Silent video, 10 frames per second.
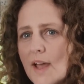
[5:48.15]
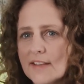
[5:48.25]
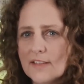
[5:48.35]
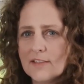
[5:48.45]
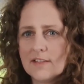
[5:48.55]

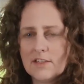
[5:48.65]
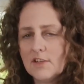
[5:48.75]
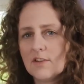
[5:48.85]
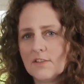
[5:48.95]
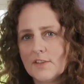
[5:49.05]
exercises you
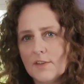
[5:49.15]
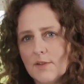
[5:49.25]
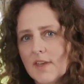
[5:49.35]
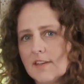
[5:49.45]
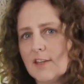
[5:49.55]
could do
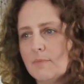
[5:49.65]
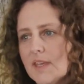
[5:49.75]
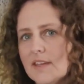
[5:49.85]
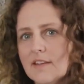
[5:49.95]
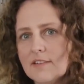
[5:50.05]
could
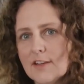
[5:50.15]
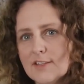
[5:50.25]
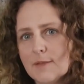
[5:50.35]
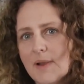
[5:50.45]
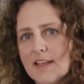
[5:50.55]
be go to
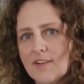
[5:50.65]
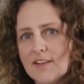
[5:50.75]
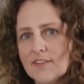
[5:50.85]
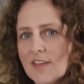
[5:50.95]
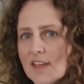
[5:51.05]
the playground.